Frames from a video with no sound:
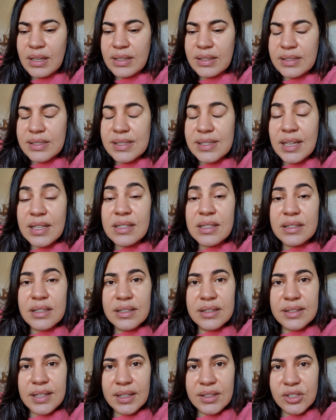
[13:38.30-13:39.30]
set an
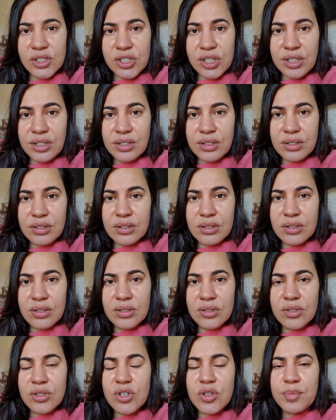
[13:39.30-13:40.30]
intention
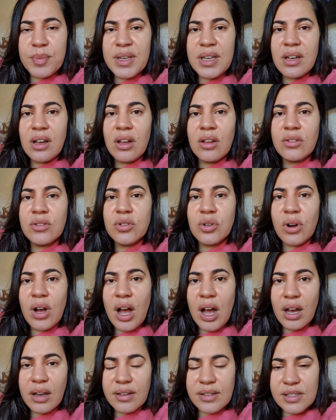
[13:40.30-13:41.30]
to be on your
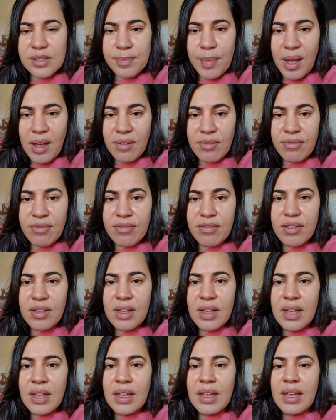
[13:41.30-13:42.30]
highest path.
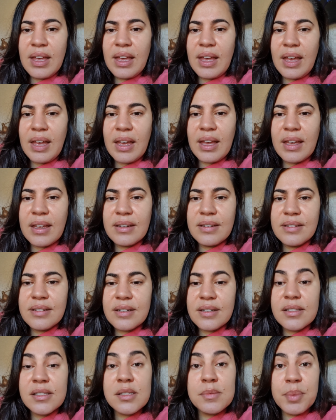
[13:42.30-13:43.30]
And
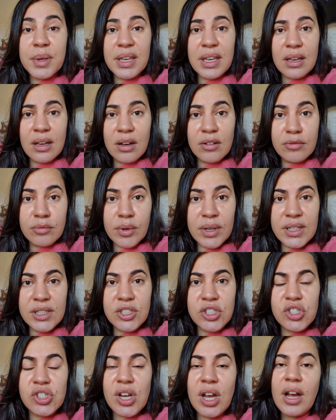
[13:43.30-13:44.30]
speaking of
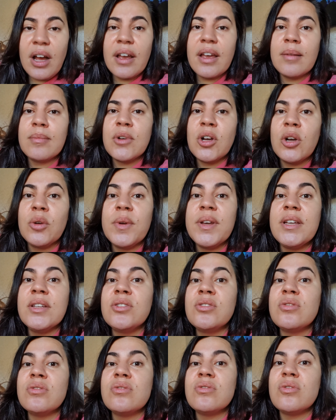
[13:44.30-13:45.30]
which, I am going
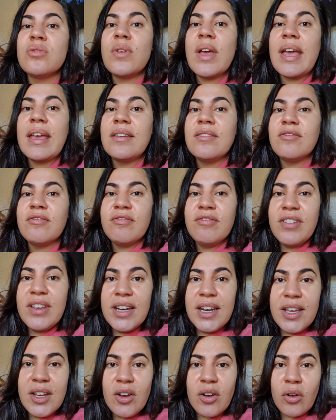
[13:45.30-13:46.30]
to do a
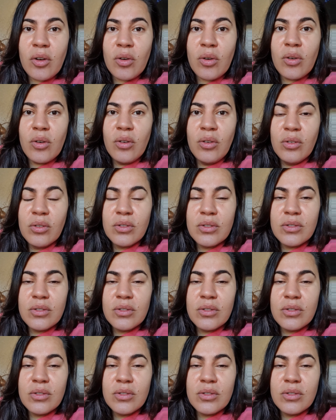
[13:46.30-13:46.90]
video